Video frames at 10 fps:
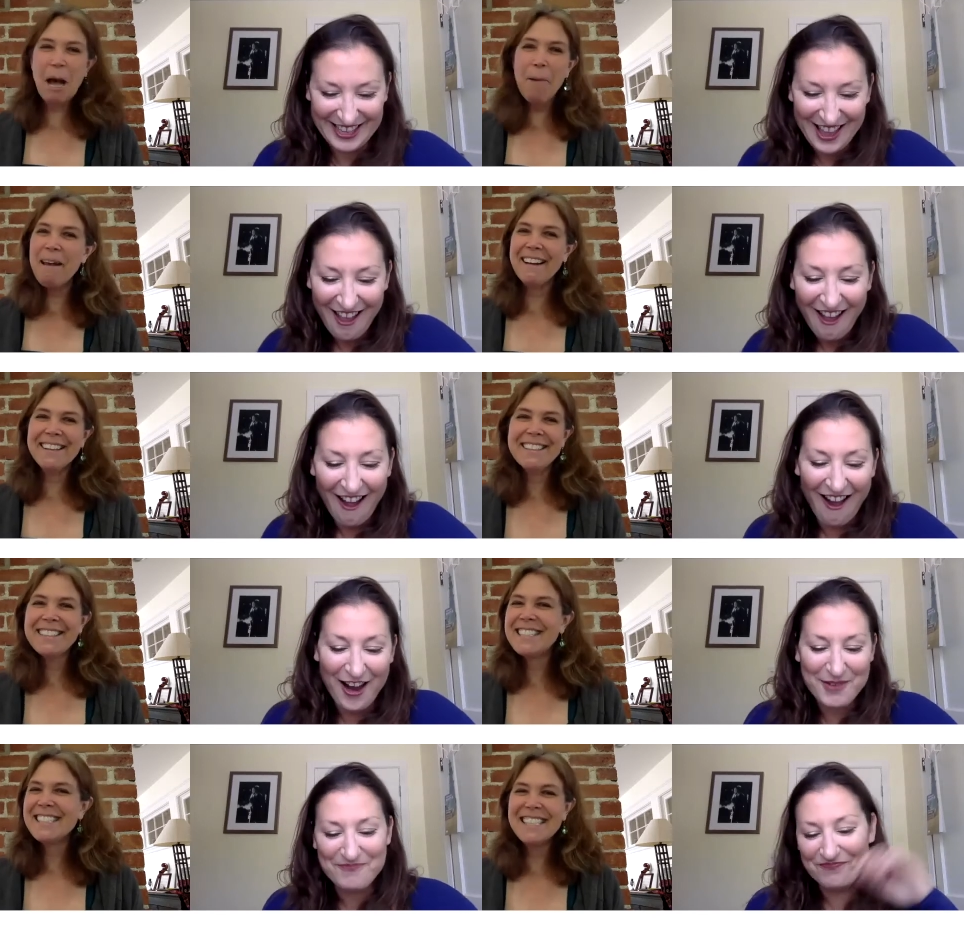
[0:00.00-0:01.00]
Speaker 1: okay.
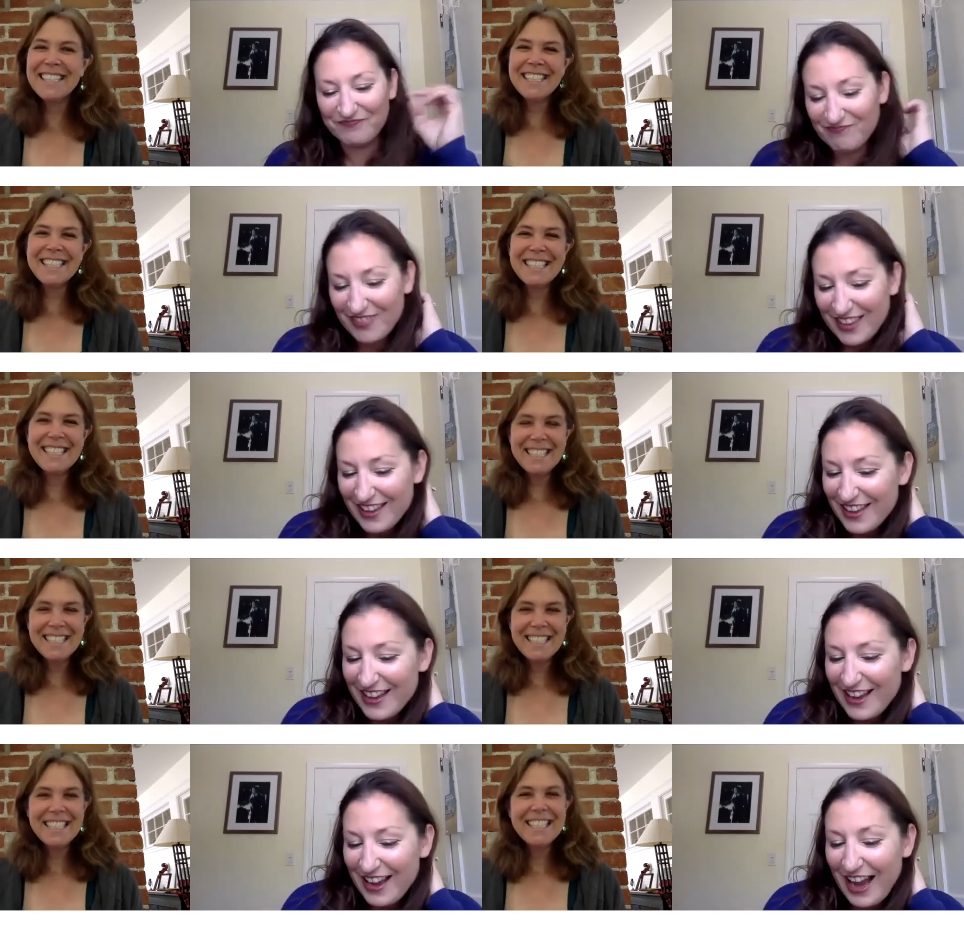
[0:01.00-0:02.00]
um,
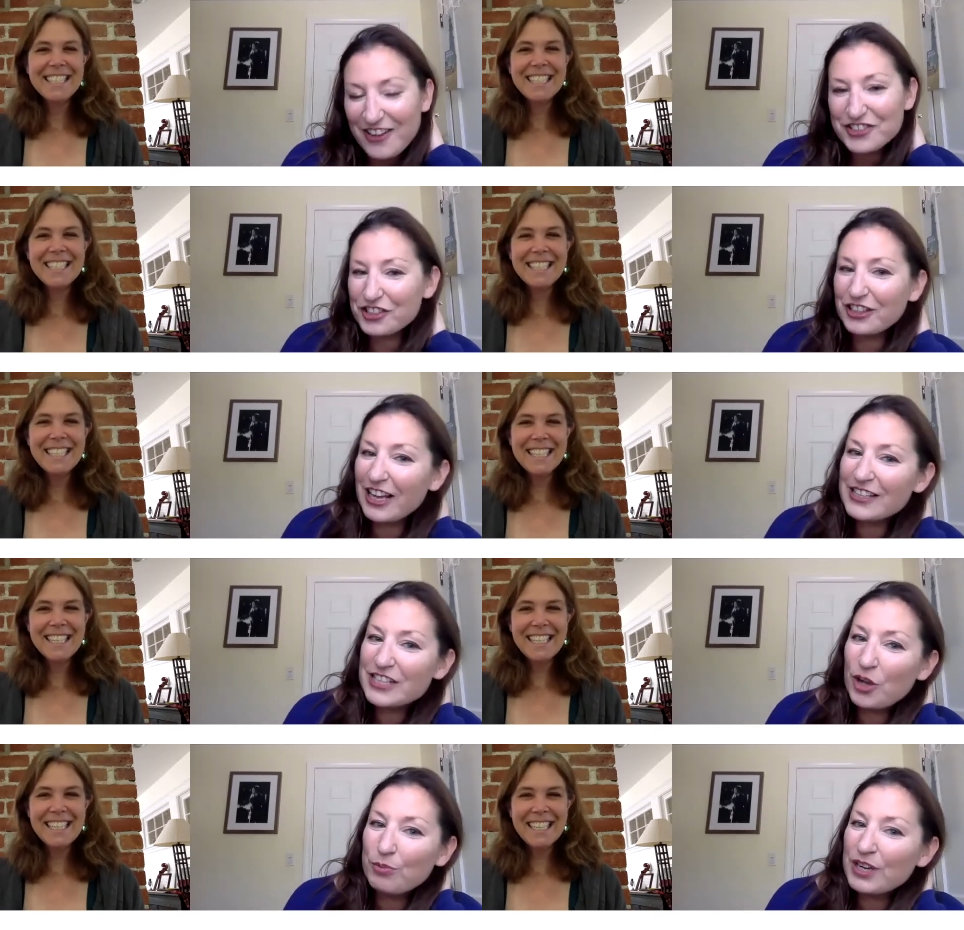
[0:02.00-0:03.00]
how does your
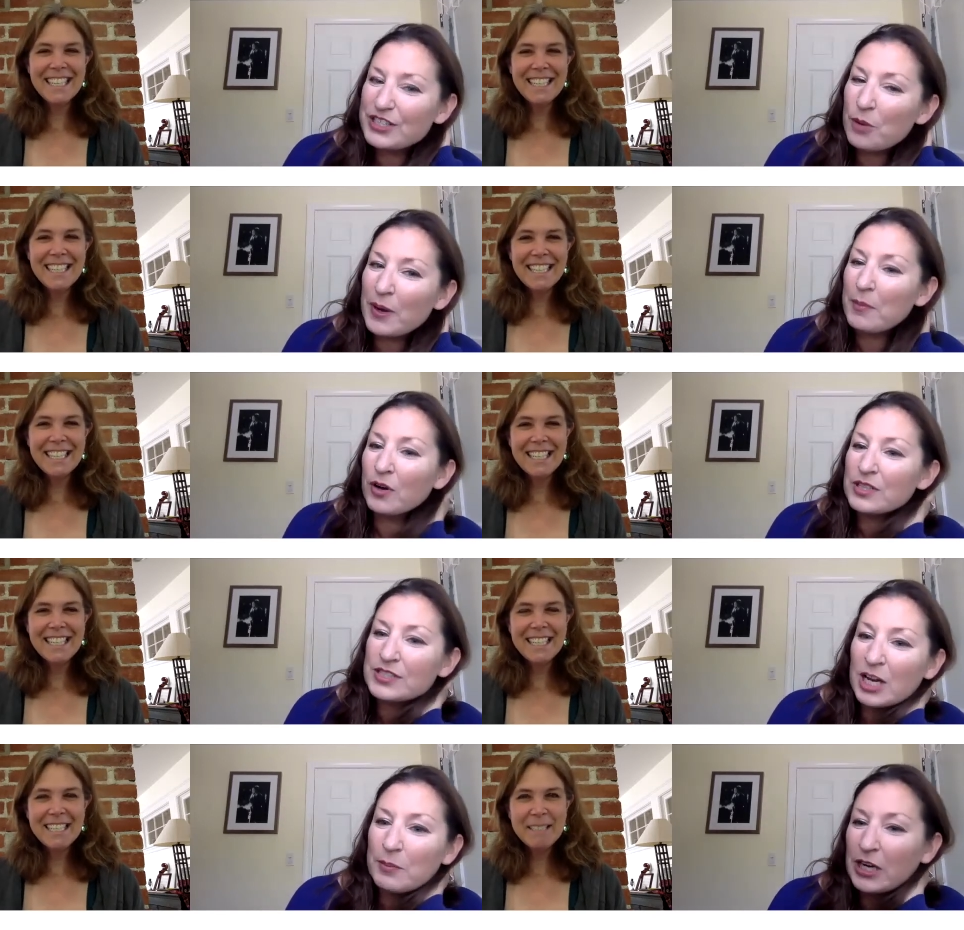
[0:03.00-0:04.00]
clientele break down by
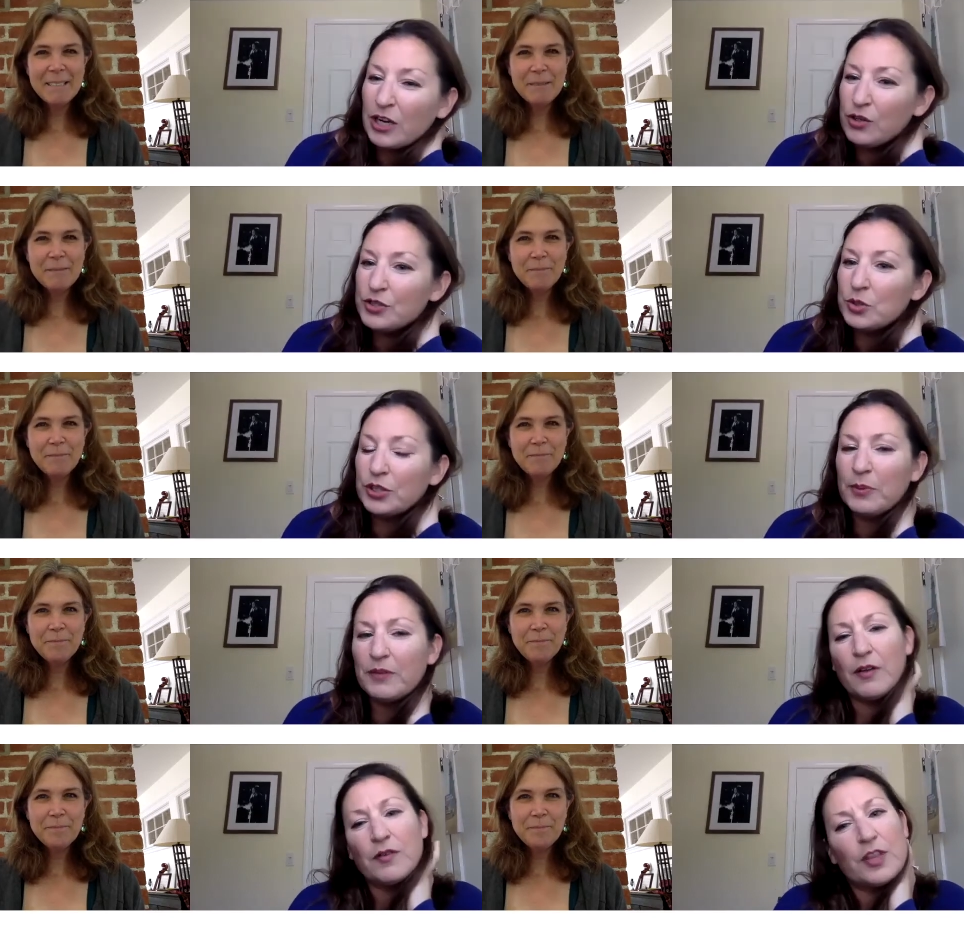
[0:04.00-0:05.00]
market segment? I know you do a little bit
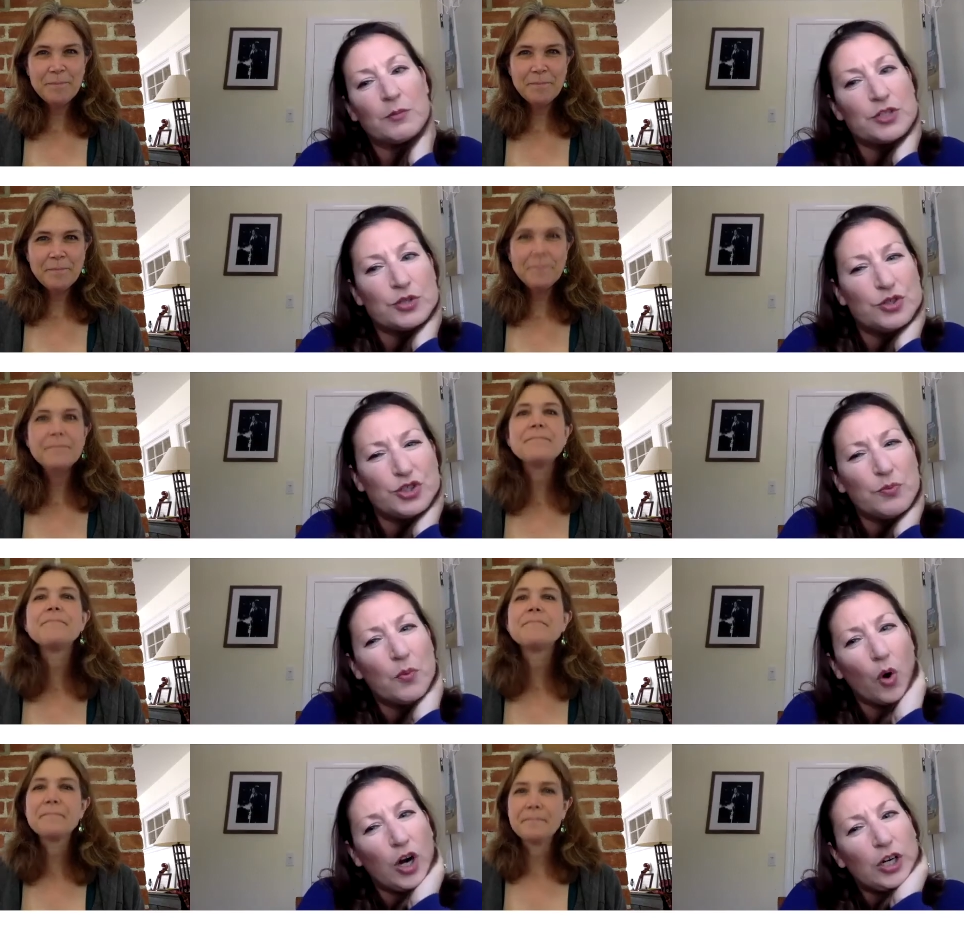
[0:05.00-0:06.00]
of everything. Do you do
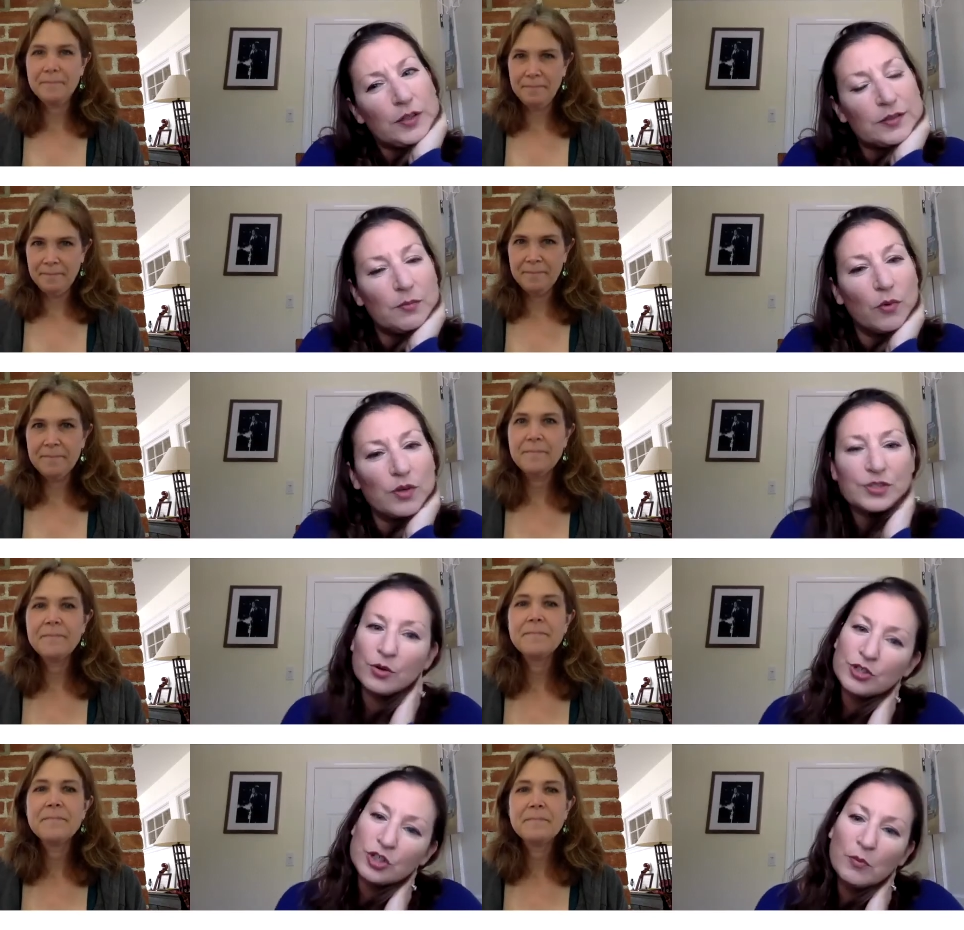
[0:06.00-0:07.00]
more more
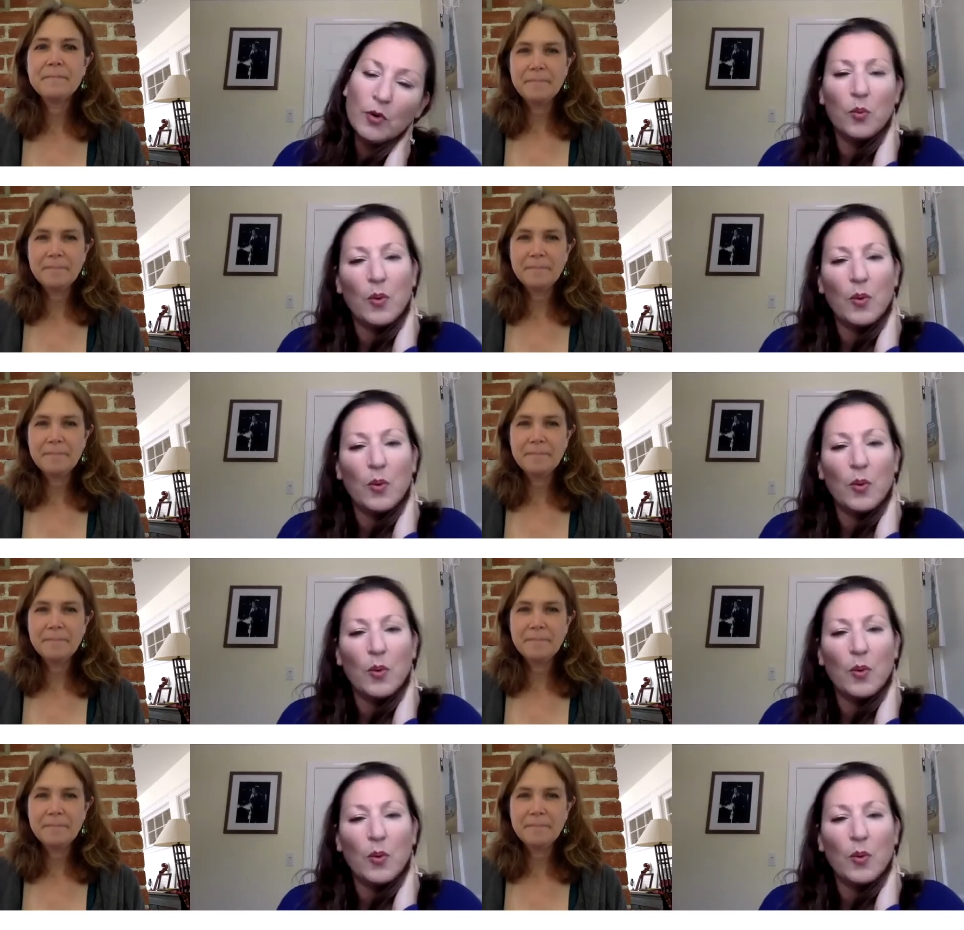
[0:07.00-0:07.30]
social, more